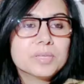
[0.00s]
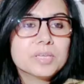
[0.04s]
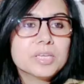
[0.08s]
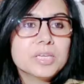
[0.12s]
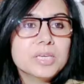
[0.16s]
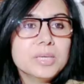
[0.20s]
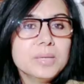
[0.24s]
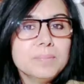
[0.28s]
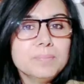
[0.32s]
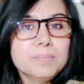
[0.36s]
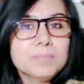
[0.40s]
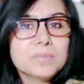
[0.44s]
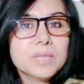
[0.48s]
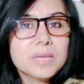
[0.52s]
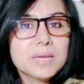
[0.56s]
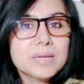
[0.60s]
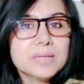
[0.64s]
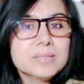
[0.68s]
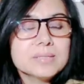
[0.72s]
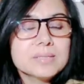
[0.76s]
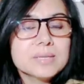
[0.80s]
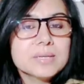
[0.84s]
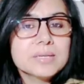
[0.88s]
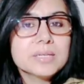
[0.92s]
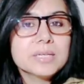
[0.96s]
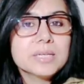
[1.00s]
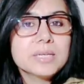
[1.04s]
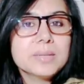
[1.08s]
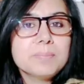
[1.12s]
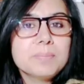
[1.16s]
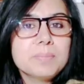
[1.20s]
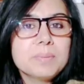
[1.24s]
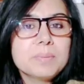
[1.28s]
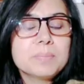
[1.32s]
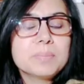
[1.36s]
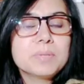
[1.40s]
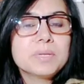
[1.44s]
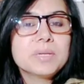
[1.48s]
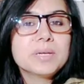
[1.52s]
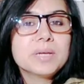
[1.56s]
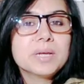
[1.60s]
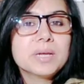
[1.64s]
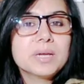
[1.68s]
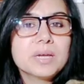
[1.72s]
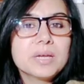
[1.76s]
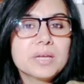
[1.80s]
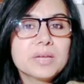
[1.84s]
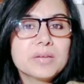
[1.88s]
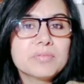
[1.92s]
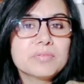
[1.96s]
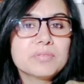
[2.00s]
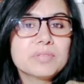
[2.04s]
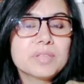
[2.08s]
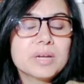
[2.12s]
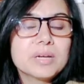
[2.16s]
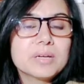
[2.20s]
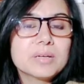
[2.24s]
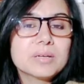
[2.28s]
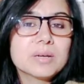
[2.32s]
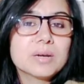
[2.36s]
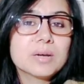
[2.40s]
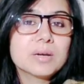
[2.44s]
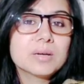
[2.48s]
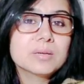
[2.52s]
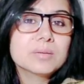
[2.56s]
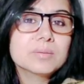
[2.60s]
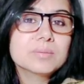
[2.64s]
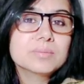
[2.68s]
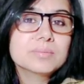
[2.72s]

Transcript: keep things and keep people in our life that are